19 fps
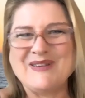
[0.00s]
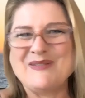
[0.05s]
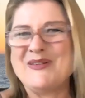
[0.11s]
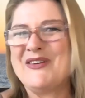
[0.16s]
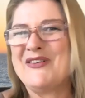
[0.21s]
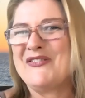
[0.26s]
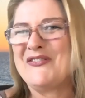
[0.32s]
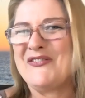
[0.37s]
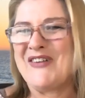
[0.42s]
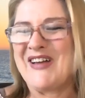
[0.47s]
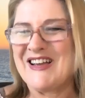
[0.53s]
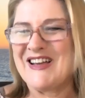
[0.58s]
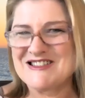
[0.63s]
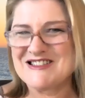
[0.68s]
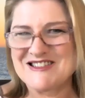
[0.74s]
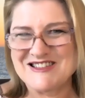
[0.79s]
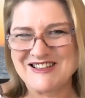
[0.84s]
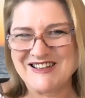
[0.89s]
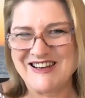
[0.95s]
that we're
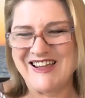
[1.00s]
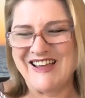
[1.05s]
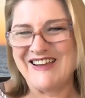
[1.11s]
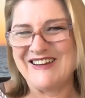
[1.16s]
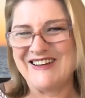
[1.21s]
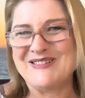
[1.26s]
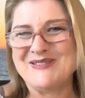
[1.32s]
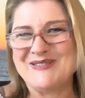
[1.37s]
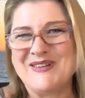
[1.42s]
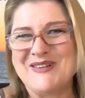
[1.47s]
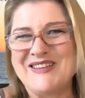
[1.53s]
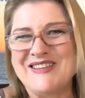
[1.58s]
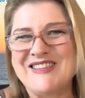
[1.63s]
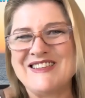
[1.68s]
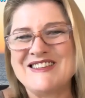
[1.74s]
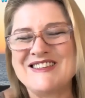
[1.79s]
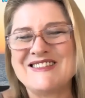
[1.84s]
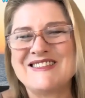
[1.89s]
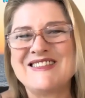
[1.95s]
fascinated
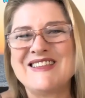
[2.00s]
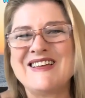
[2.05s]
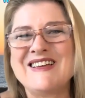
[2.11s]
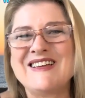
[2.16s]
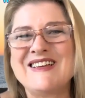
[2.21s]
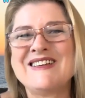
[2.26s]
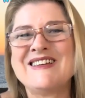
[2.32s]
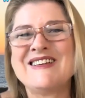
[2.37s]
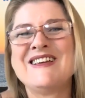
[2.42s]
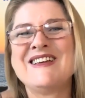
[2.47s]
with, isn't there?